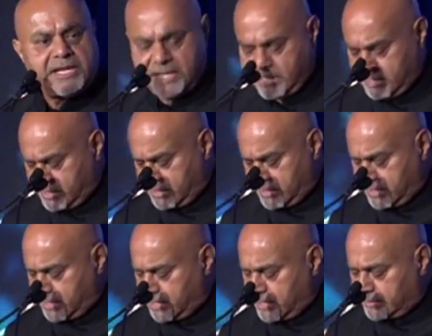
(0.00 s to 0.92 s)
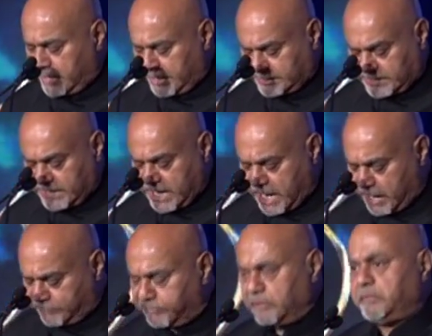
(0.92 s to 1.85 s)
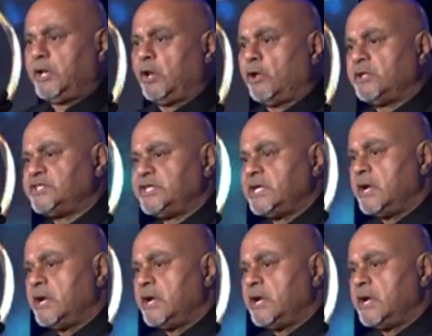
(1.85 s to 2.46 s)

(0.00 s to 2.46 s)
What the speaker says: that CIF will be launching a monthly